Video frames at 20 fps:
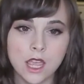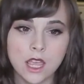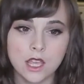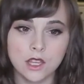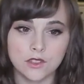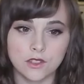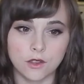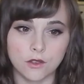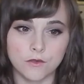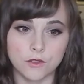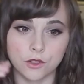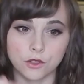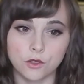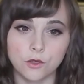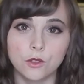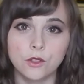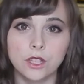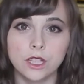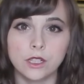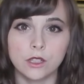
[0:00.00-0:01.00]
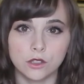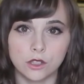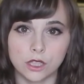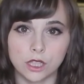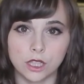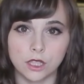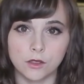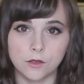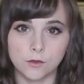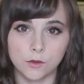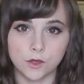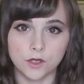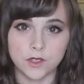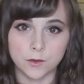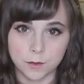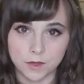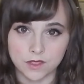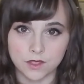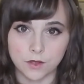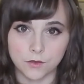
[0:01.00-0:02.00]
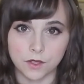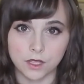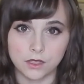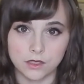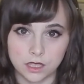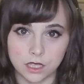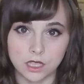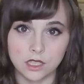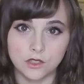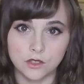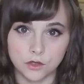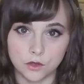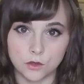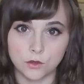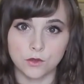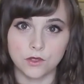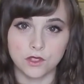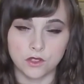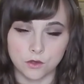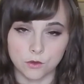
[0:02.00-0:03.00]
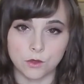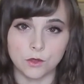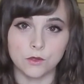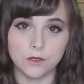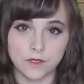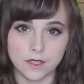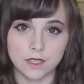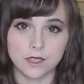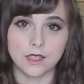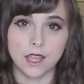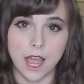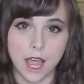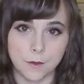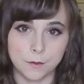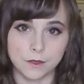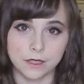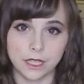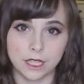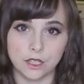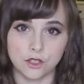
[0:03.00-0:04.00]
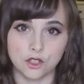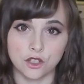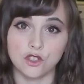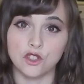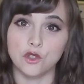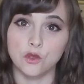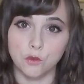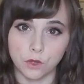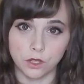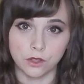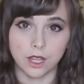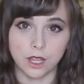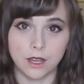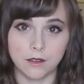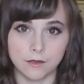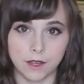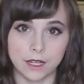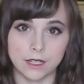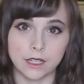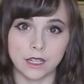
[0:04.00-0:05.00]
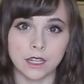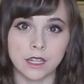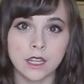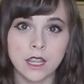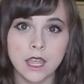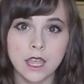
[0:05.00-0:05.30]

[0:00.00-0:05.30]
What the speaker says: So if you're Googling or looking for specific D2 student visa applications, you will not find it.